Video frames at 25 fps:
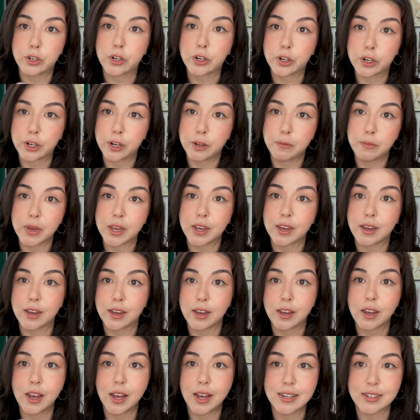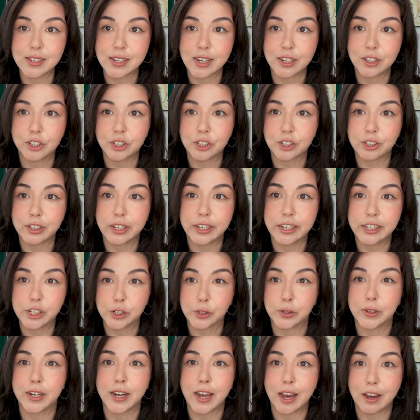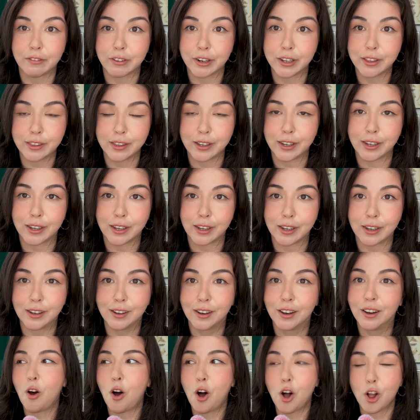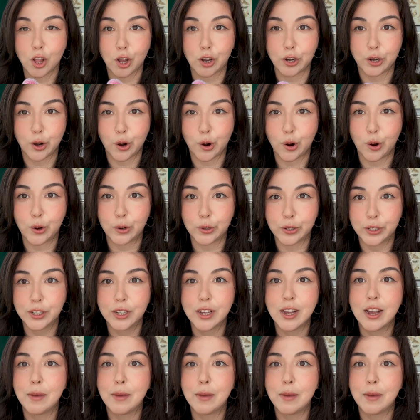you're going to be essentially doing everything all on your own.